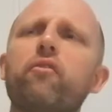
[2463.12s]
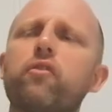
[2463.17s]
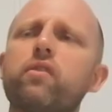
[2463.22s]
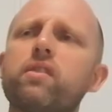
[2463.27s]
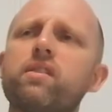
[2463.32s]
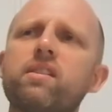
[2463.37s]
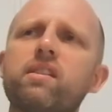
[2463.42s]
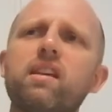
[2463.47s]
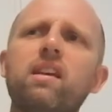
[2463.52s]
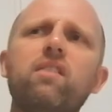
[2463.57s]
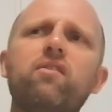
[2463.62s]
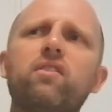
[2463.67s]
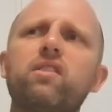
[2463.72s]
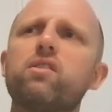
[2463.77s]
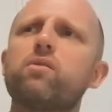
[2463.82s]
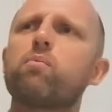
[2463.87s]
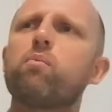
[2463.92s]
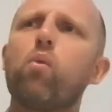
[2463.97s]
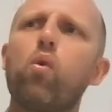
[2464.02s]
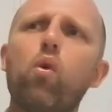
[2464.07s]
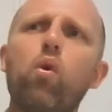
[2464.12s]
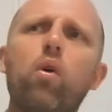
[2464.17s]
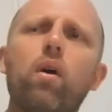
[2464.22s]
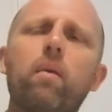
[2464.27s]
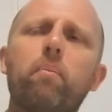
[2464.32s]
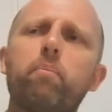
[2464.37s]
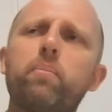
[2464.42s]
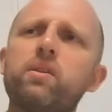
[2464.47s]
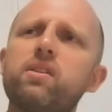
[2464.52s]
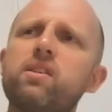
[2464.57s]
have received as
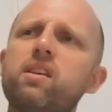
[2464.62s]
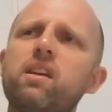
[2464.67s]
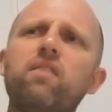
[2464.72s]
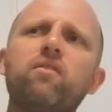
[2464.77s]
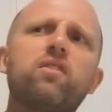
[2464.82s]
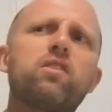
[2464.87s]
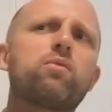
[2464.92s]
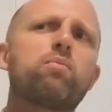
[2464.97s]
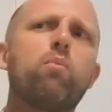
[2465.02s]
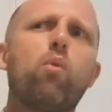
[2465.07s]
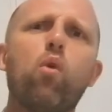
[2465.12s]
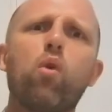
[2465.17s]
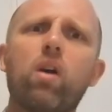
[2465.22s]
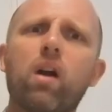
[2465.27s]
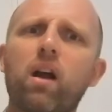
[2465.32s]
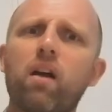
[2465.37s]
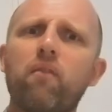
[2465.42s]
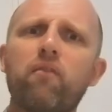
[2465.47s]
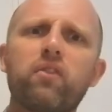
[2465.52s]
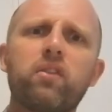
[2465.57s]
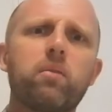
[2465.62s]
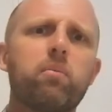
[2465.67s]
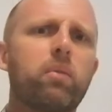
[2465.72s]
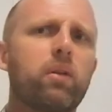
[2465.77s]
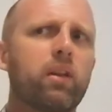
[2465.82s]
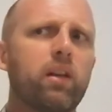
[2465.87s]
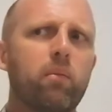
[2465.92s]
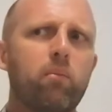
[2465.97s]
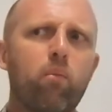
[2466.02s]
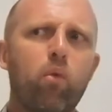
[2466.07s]
more perceived as more
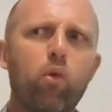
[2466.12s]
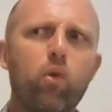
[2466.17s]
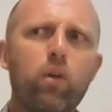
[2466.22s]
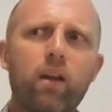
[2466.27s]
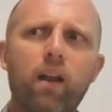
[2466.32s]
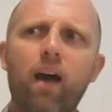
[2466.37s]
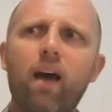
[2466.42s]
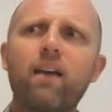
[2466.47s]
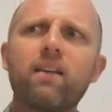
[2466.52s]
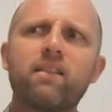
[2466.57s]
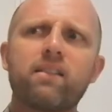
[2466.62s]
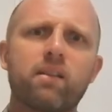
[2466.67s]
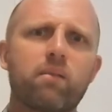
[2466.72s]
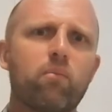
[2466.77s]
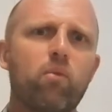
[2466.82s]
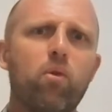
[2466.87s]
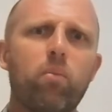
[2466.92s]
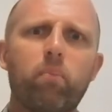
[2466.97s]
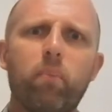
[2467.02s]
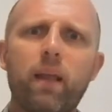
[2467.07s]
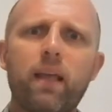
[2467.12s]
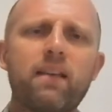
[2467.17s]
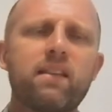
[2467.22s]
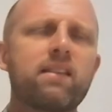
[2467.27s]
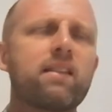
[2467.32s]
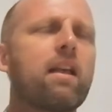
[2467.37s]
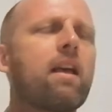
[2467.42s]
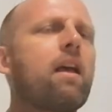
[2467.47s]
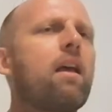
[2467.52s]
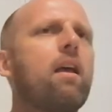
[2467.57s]
comfortable and more nice and more
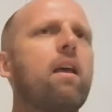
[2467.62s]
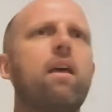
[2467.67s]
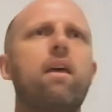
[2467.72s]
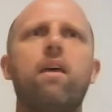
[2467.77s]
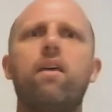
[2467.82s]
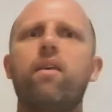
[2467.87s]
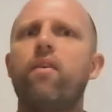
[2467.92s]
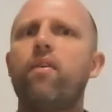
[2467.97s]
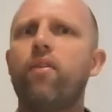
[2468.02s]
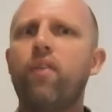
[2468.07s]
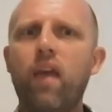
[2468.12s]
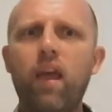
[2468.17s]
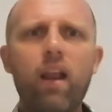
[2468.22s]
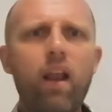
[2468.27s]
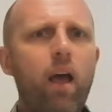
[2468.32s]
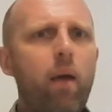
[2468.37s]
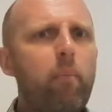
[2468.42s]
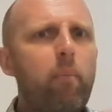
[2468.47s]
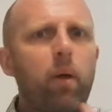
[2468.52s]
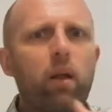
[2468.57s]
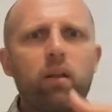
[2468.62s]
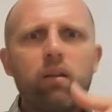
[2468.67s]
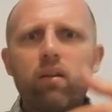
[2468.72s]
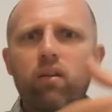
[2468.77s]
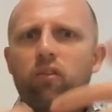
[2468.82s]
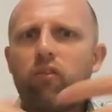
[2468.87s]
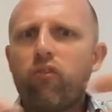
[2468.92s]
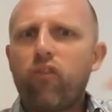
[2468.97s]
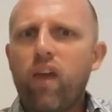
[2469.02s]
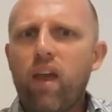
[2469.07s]
blessed, then I
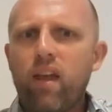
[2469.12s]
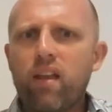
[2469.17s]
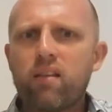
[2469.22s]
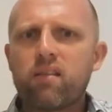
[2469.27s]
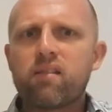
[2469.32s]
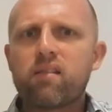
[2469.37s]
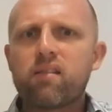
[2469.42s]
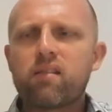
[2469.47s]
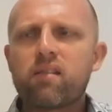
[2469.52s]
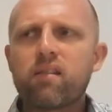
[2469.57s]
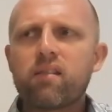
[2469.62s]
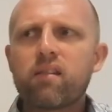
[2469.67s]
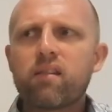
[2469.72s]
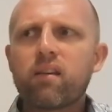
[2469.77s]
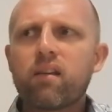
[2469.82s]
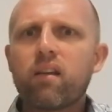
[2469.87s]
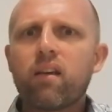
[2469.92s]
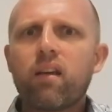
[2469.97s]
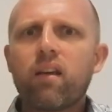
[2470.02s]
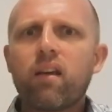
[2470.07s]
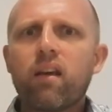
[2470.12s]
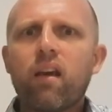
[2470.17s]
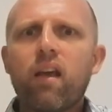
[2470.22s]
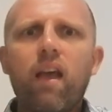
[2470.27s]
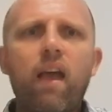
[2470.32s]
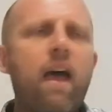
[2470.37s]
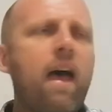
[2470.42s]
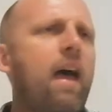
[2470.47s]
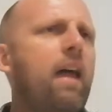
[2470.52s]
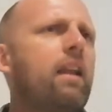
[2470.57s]
built a fence.
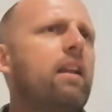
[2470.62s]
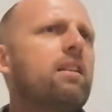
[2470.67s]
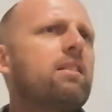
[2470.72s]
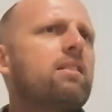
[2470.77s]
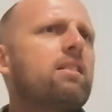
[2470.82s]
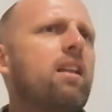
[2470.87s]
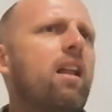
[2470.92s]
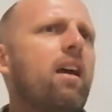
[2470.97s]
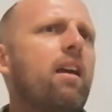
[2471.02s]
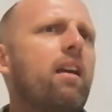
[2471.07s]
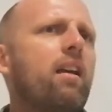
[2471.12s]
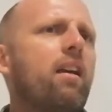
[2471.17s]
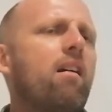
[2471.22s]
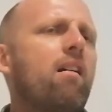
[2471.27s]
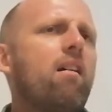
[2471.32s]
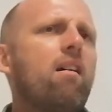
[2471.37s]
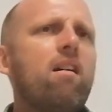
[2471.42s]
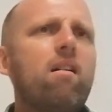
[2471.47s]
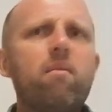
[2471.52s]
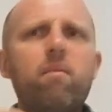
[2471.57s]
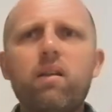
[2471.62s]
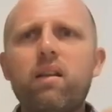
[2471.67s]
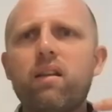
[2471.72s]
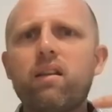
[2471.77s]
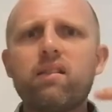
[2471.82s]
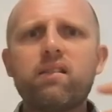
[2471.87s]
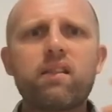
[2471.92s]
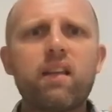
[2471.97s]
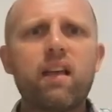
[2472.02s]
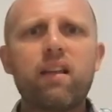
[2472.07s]
And it's like, oh,
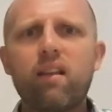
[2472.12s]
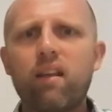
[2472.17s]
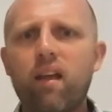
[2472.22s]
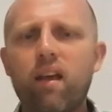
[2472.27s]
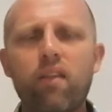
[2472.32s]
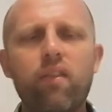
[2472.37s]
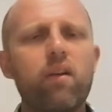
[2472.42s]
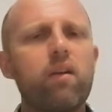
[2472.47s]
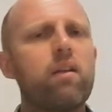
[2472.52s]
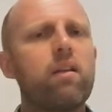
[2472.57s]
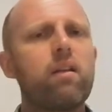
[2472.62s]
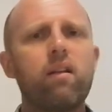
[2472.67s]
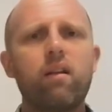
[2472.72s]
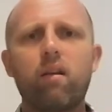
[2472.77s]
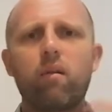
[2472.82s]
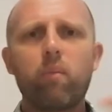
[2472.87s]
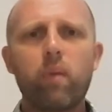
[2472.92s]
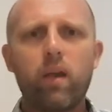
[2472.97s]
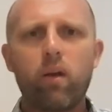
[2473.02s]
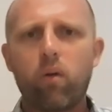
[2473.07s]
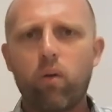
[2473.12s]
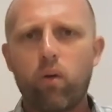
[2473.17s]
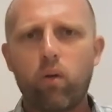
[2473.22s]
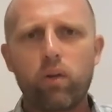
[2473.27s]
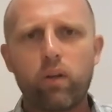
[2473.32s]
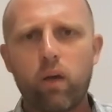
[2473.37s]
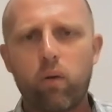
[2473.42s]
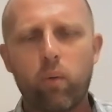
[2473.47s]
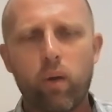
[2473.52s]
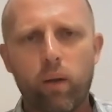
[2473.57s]
and this, that, and the other, and we
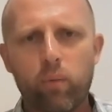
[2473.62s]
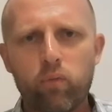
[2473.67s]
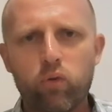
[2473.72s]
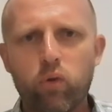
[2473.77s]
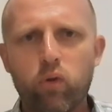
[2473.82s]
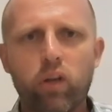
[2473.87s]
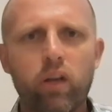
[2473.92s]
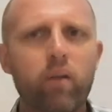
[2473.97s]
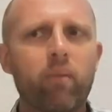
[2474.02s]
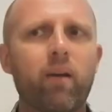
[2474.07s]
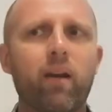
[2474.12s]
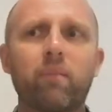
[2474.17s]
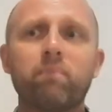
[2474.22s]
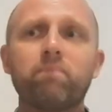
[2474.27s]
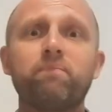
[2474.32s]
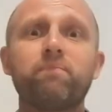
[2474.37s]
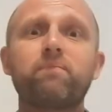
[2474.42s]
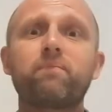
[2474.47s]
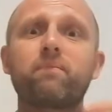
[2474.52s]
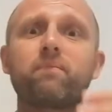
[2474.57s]
all know what I'm talking about.